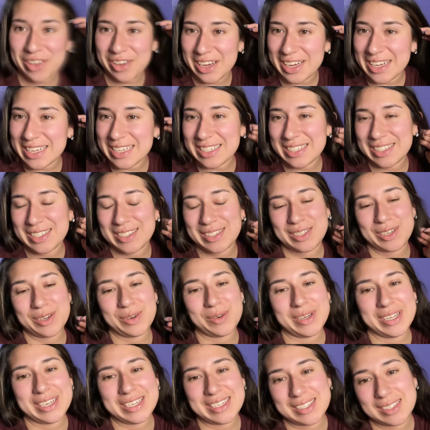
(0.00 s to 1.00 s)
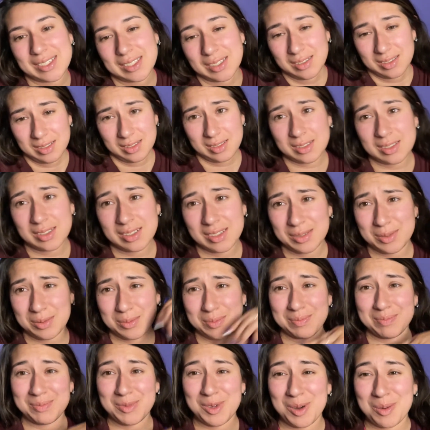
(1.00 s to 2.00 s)
guys, so it is,
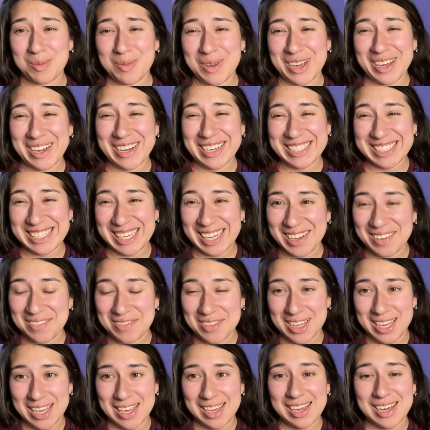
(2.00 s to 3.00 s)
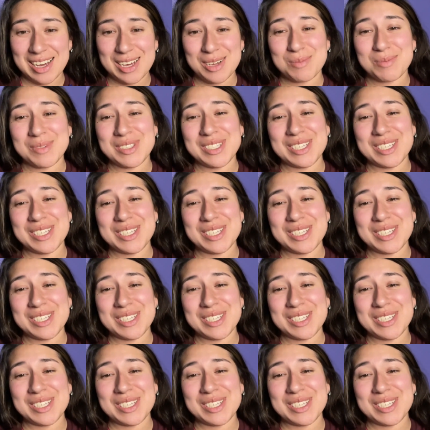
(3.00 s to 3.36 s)
oh my gosh, I have the hiccups.